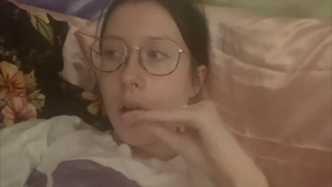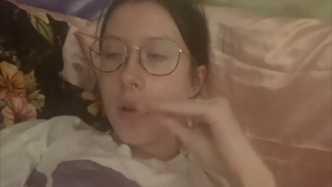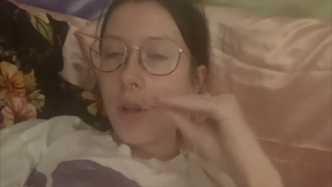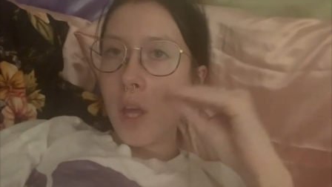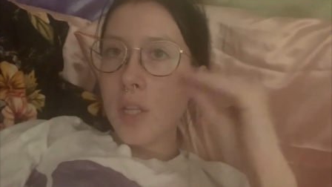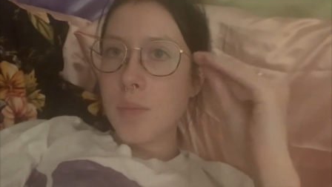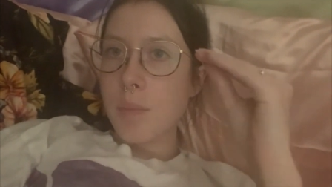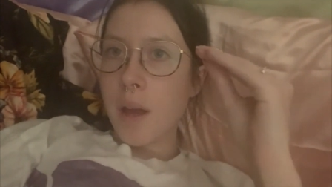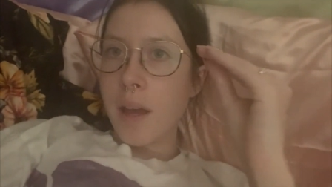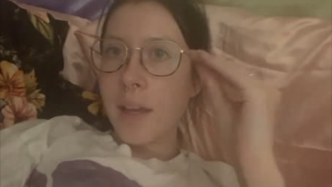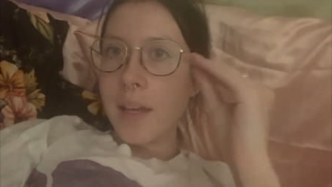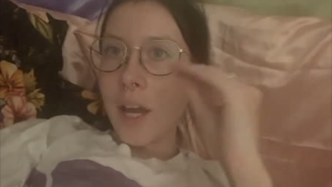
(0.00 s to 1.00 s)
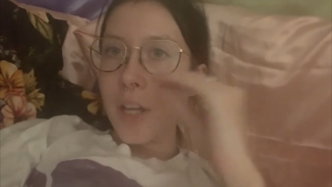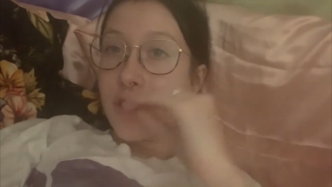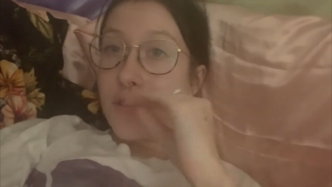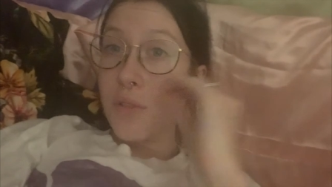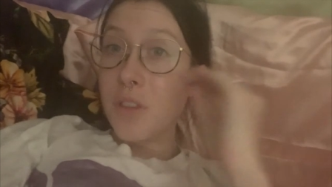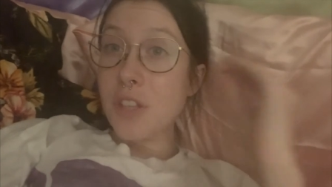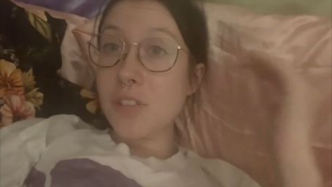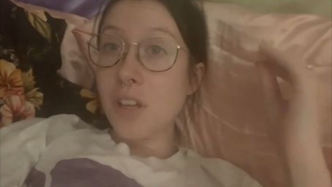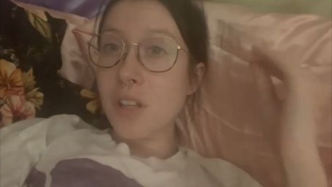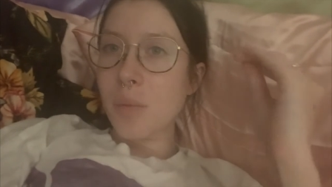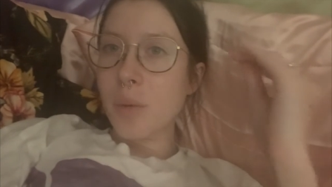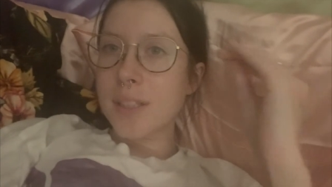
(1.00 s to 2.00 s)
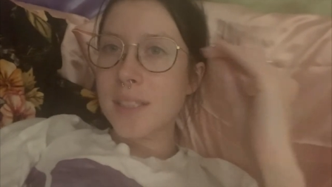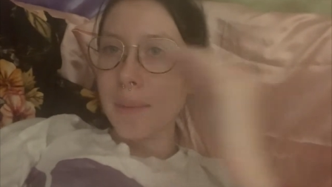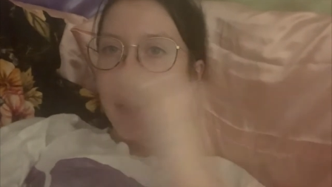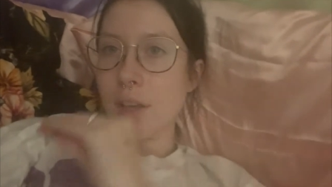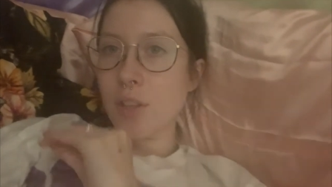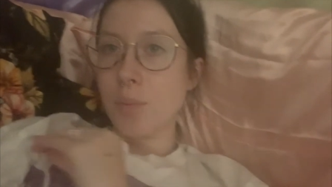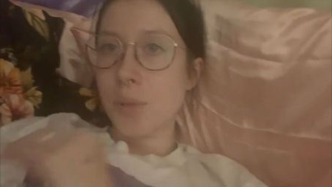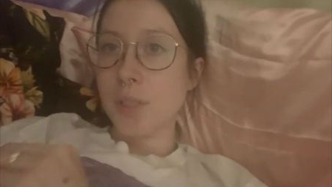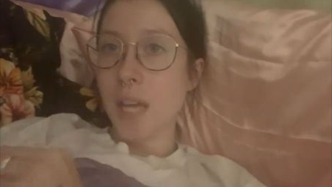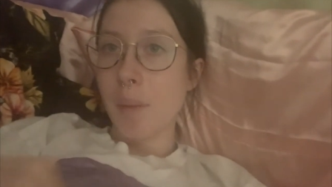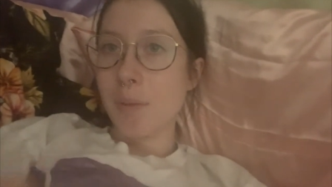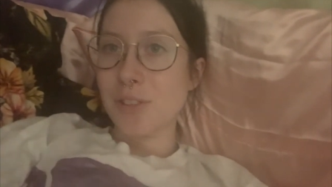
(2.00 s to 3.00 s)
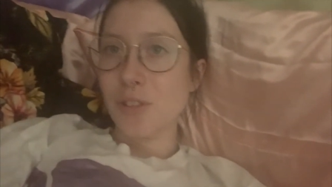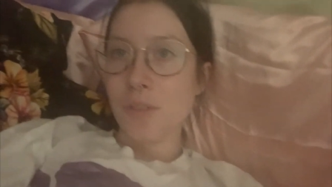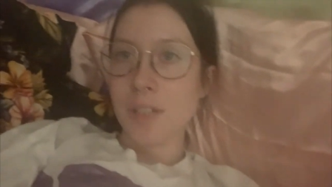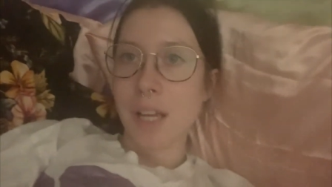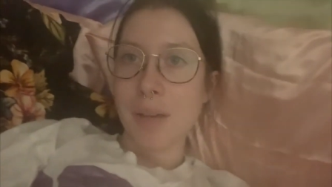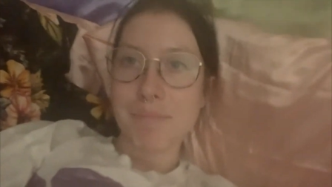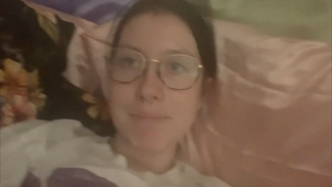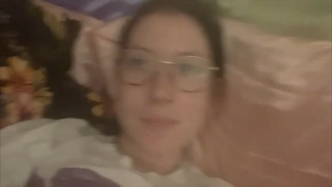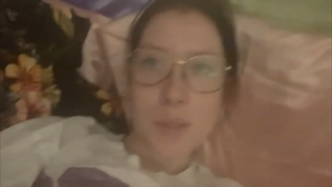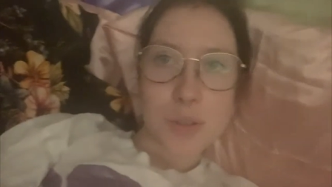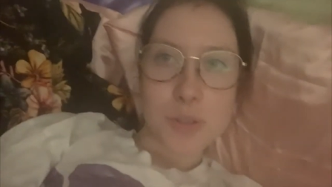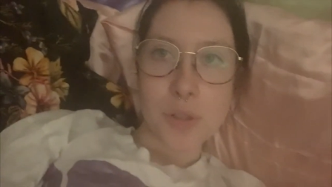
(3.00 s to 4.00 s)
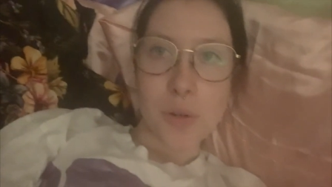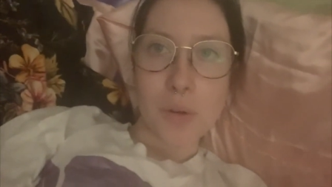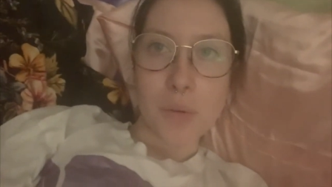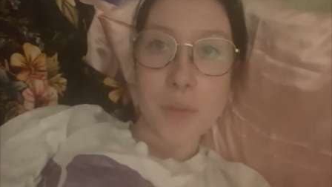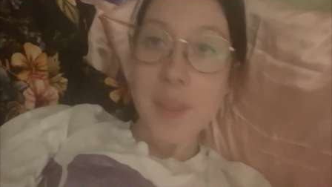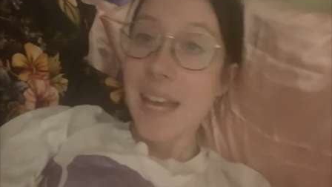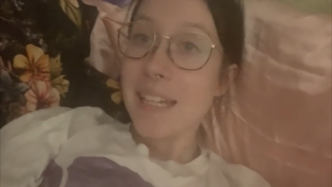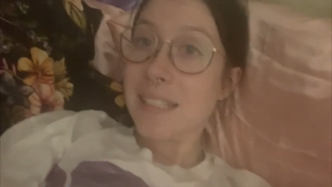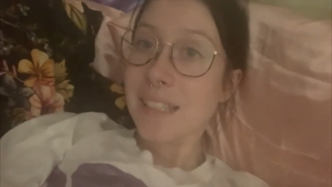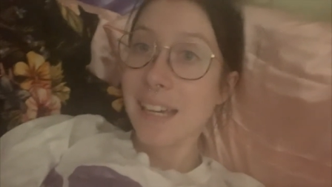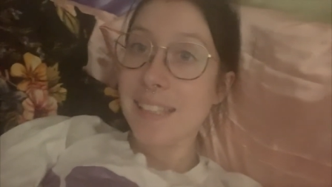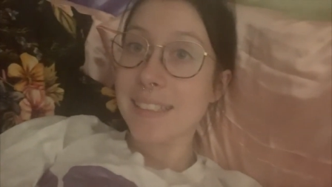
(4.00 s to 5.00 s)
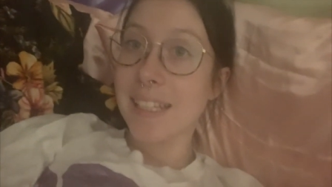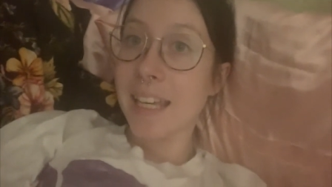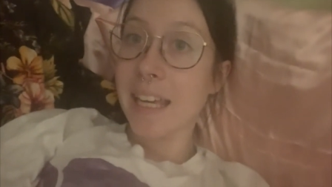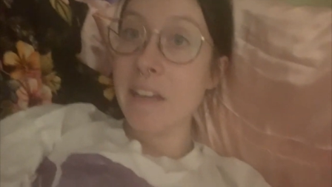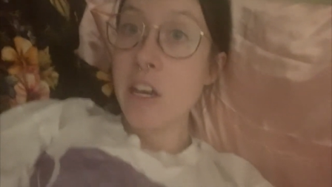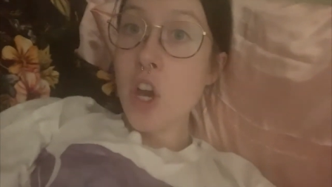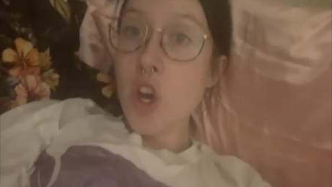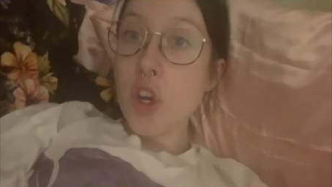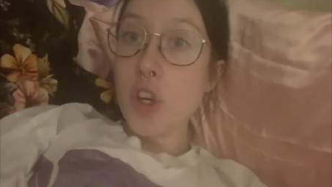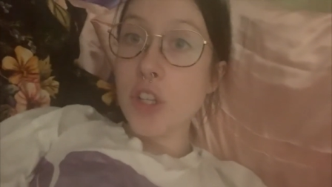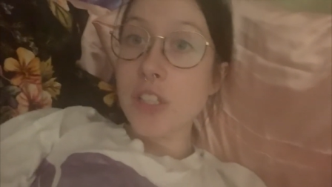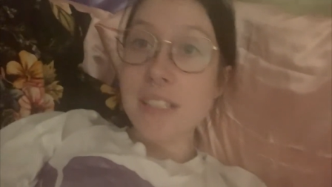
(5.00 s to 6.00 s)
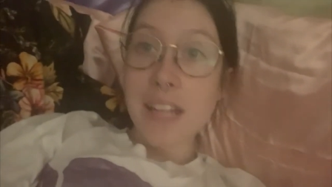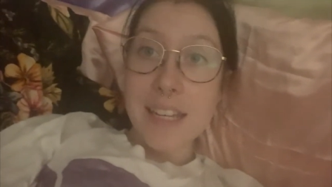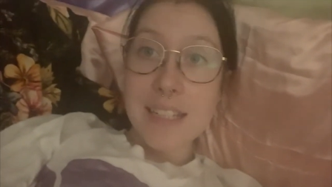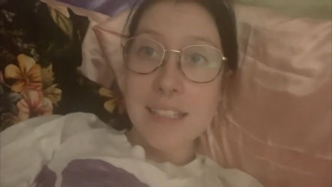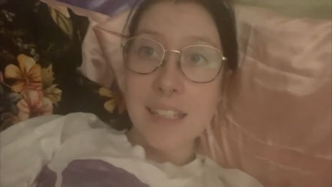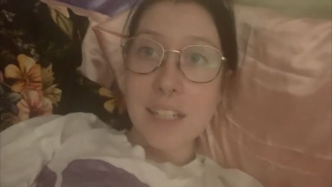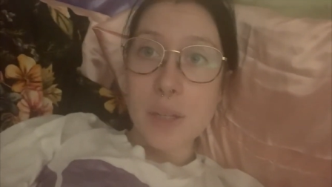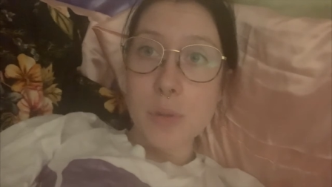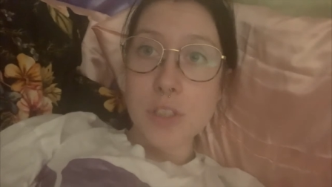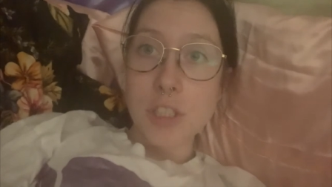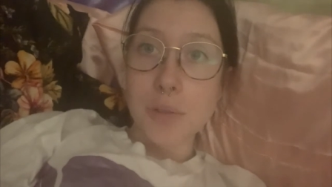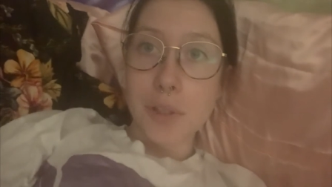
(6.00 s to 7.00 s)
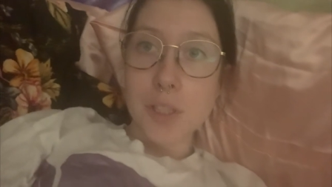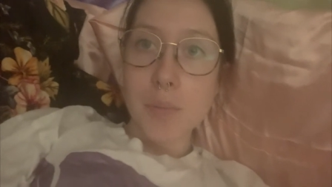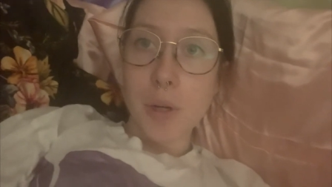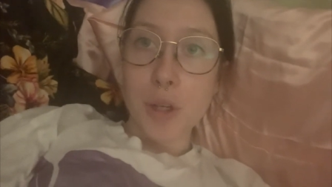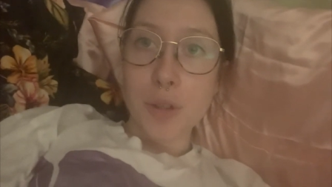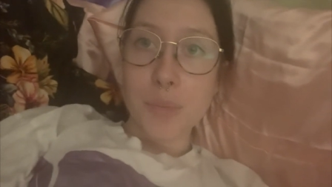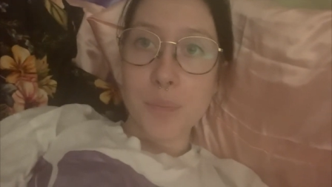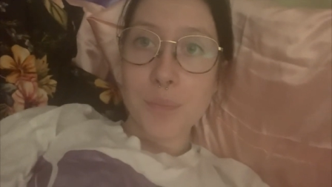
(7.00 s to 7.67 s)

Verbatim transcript: not by how you do things all at once, but how you build habits over time. So with that, I say good night, and I will see you all tomorrow.